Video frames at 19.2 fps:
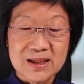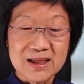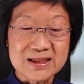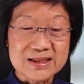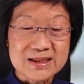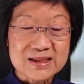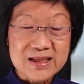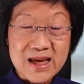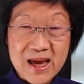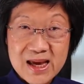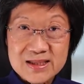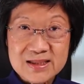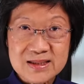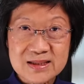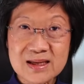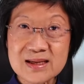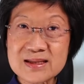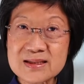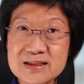a
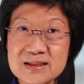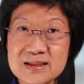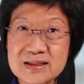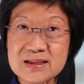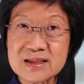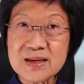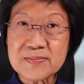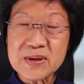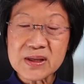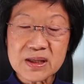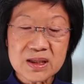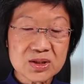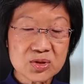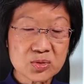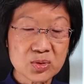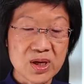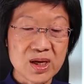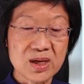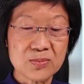test similar
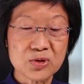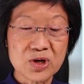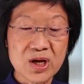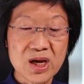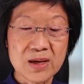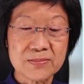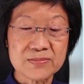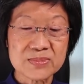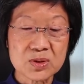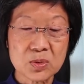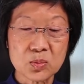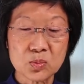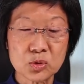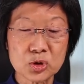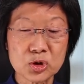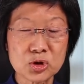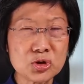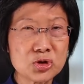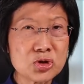to Abraham's
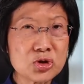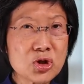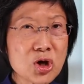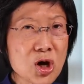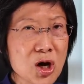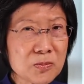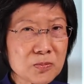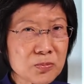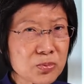would not